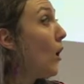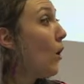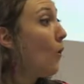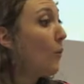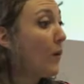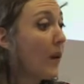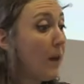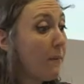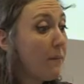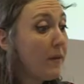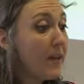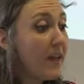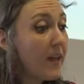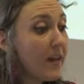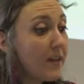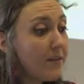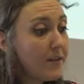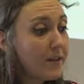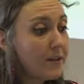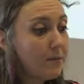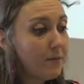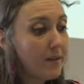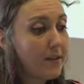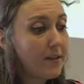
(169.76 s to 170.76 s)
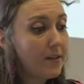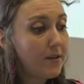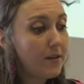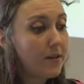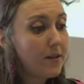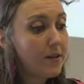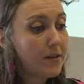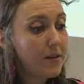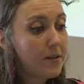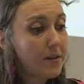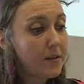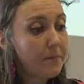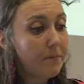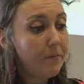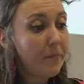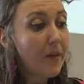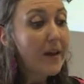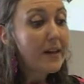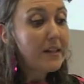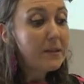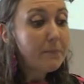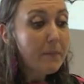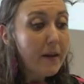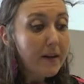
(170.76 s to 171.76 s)
When I began this research, I
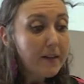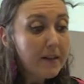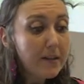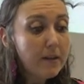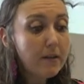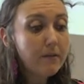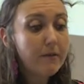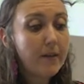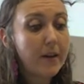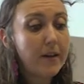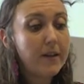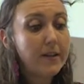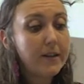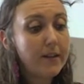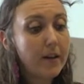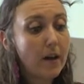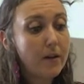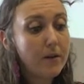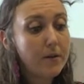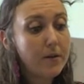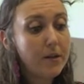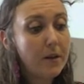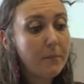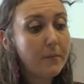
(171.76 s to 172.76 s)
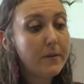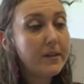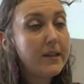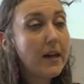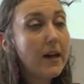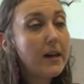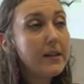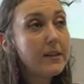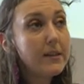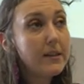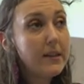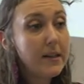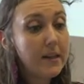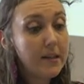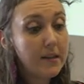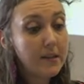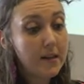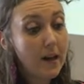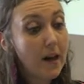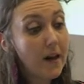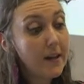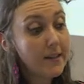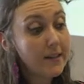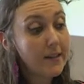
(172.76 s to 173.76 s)
expected to find scholarship attesting
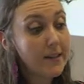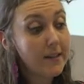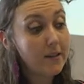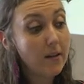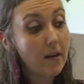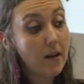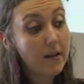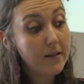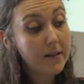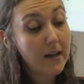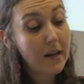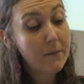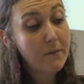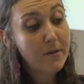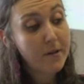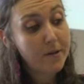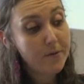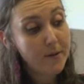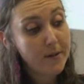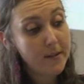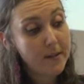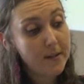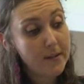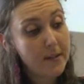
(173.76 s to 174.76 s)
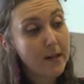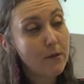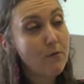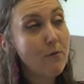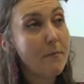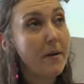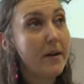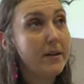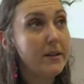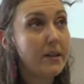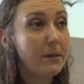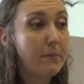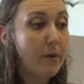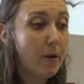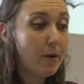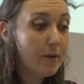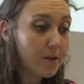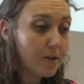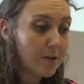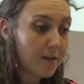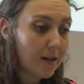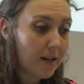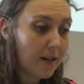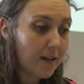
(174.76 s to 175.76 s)
to Huxley's longtime interest in romantic
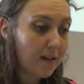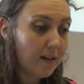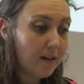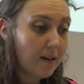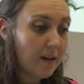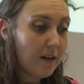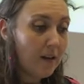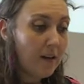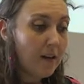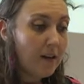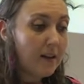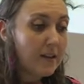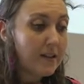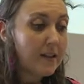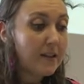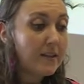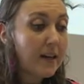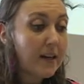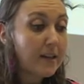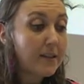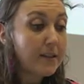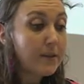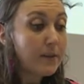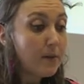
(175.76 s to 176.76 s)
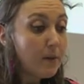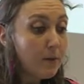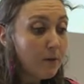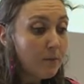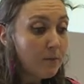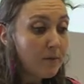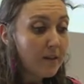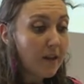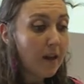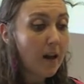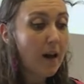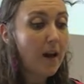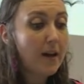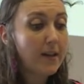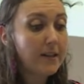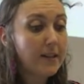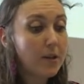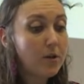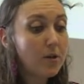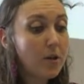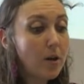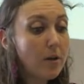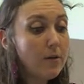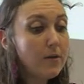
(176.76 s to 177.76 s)
poetry, since I assumed that Huxley
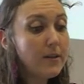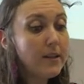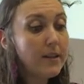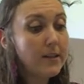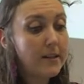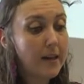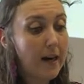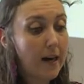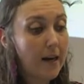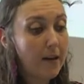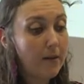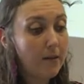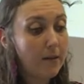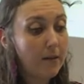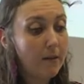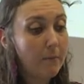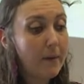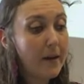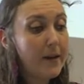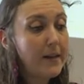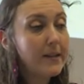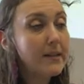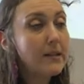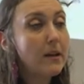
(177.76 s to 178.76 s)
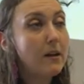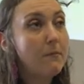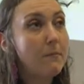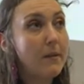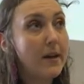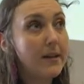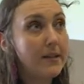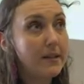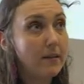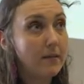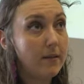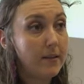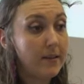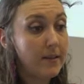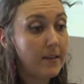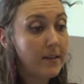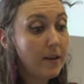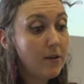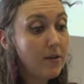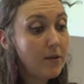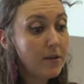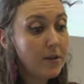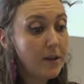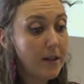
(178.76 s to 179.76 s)
chose his title based on Mescaline's
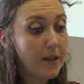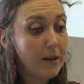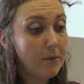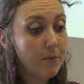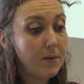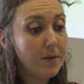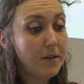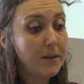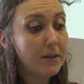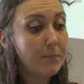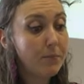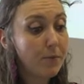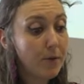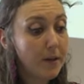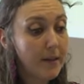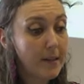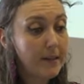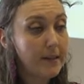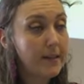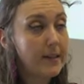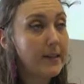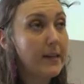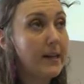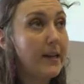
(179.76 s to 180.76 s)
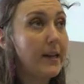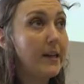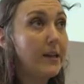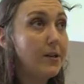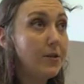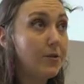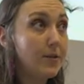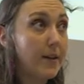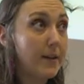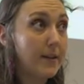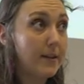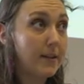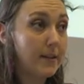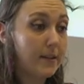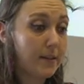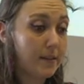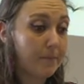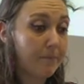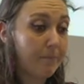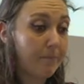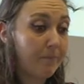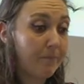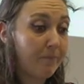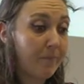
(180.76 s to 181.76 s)
synergy with his pre-existing interest.
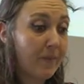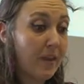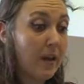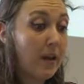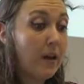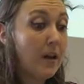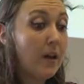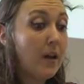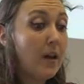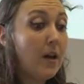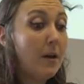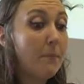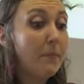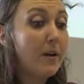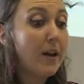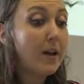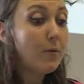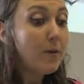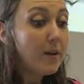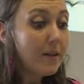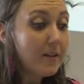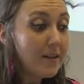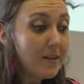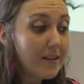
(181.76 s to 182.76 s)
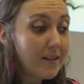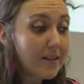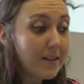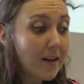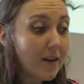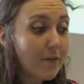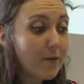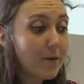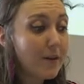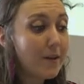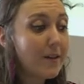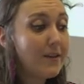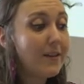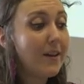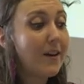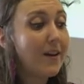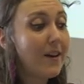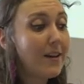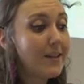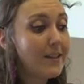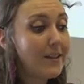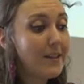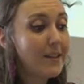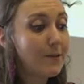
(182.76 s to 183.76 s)
But I quickly discovered that
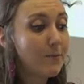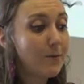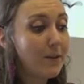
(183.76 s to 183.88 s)
Huxley's